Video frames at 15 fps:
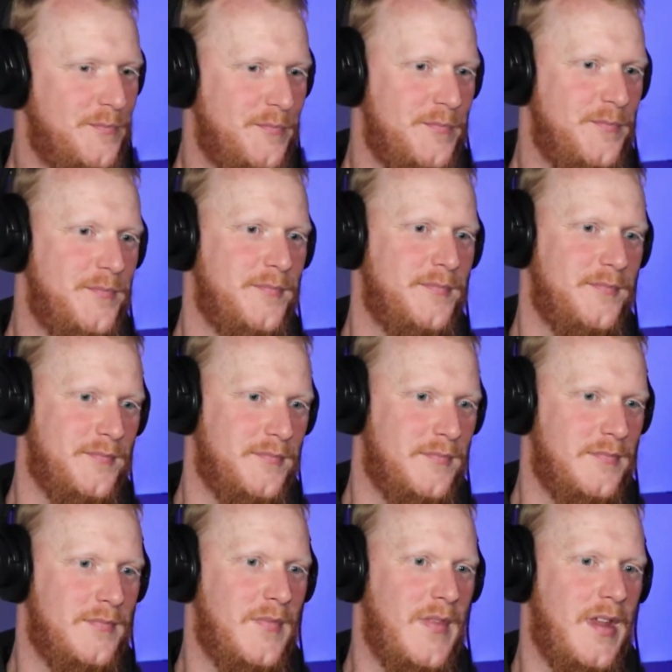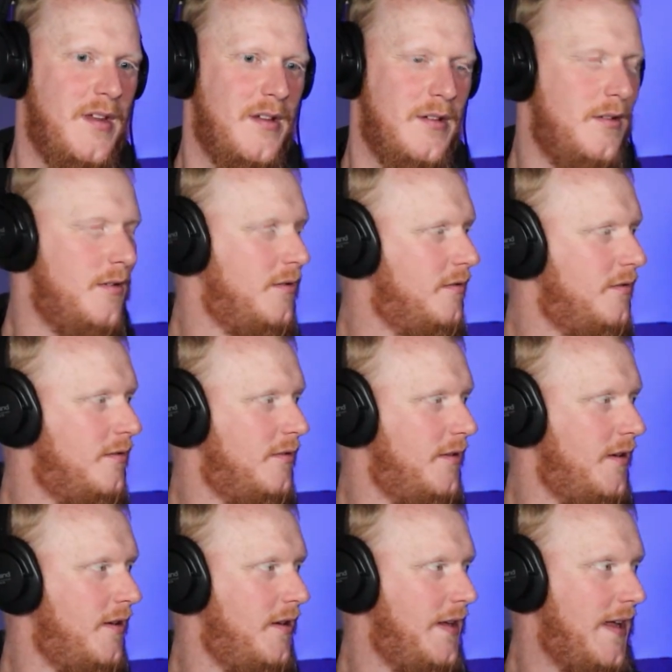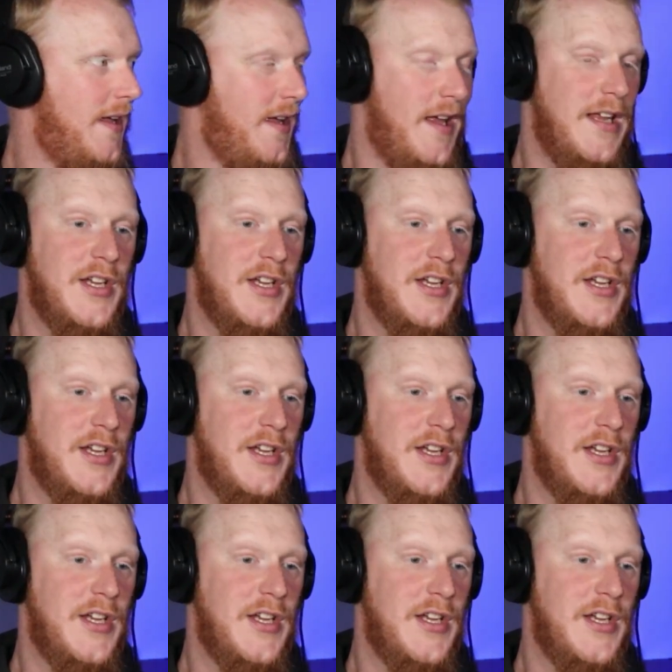This person isn't speaking.